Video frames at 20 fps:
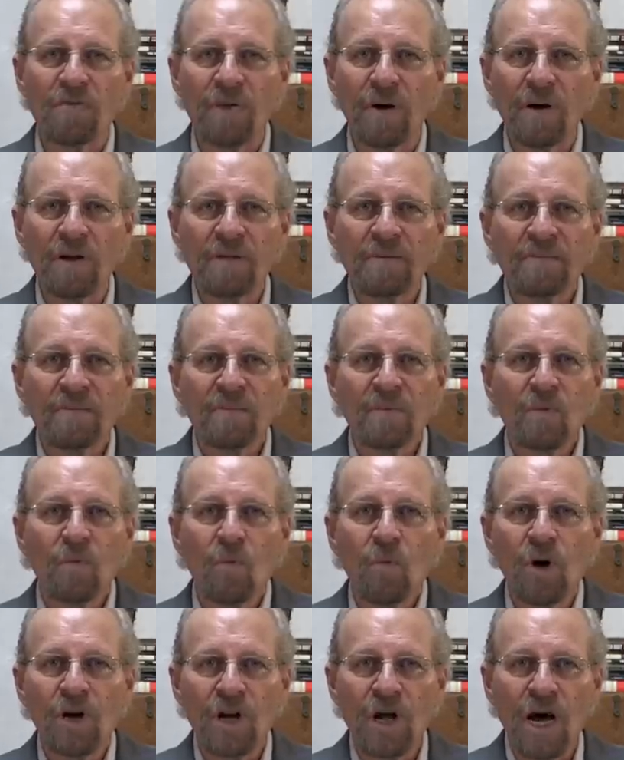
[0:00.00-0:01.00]
a
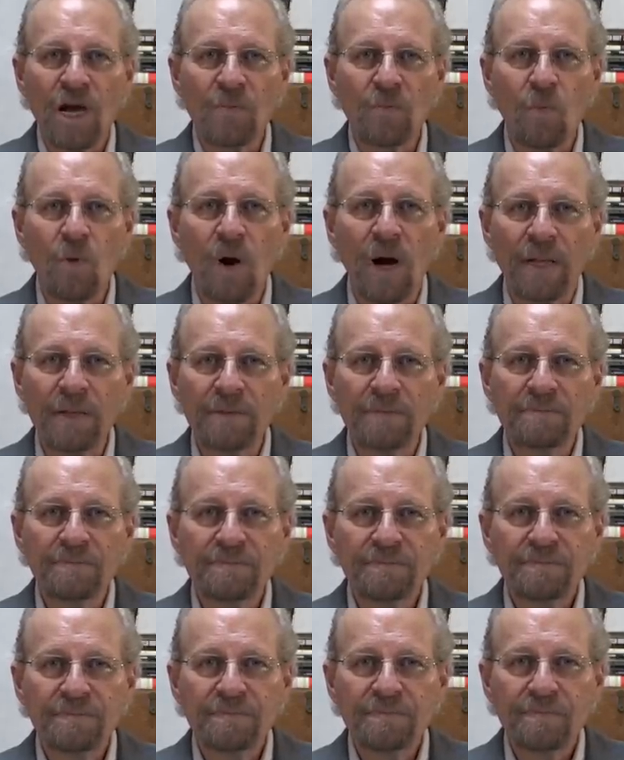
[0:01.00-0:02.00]
one-on-one.
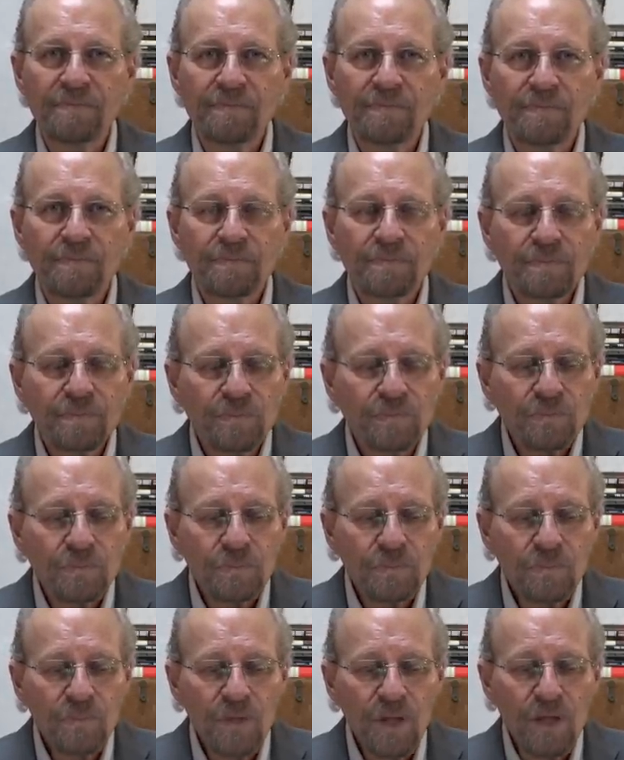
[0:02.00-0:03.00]

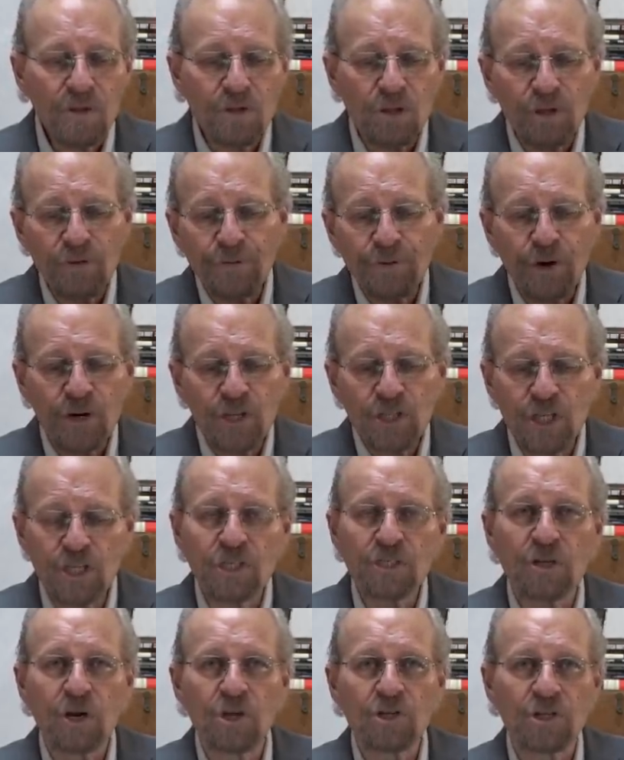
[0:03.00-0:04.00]
So the first is
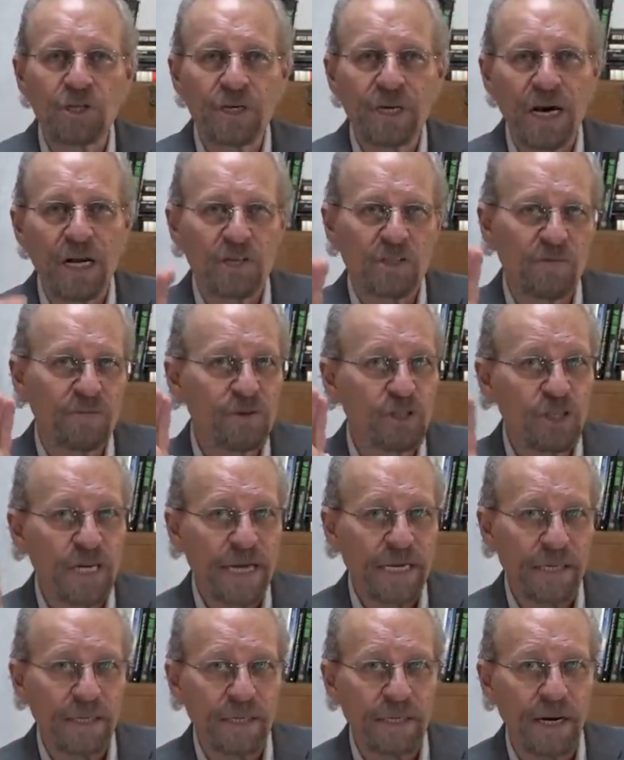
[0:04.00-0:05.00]
close encounters of the
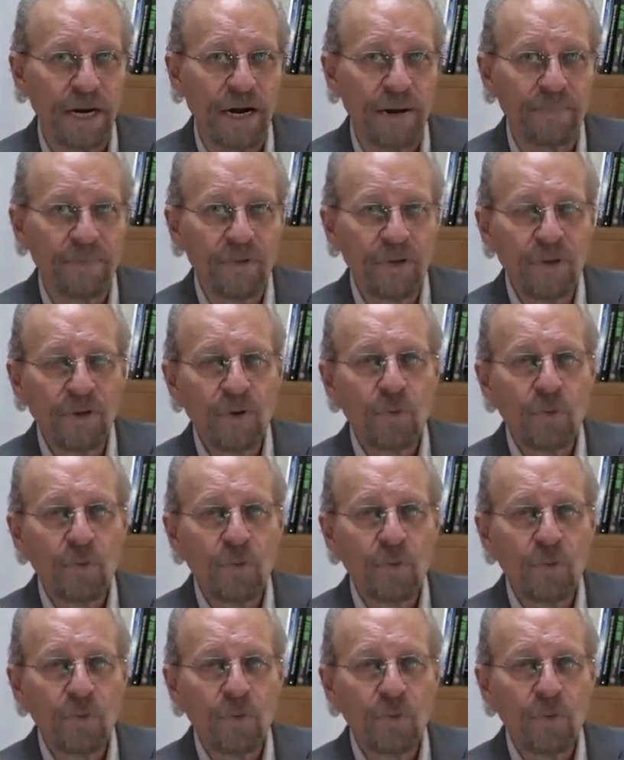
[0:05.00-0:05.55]
second kind,